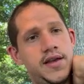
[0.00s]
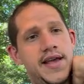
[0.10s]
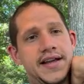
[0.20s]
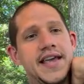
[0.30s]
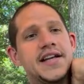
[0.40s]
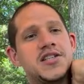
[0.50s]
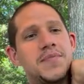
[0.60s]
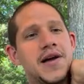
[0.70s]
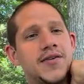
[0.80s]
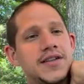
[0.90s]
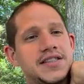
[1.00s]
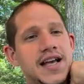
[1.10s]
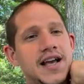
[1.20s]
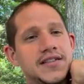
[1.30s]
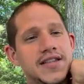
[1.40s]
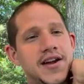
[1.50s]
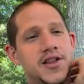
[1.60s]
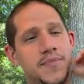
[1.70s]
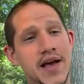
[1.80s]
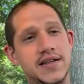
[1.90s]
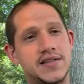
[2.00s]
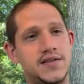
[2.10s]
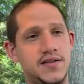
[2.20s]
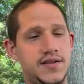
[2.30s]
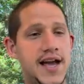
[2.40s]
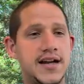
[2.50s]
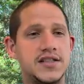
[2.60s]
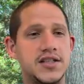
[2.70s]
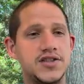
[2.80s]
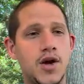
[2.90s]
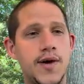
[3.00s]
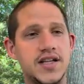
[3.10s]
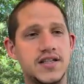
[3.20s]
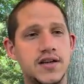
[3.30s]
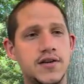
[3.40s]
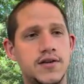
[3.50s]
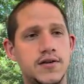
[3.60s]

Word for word: Yeah, kids are better at sales. They are the best. Yeah, because they're so innocent.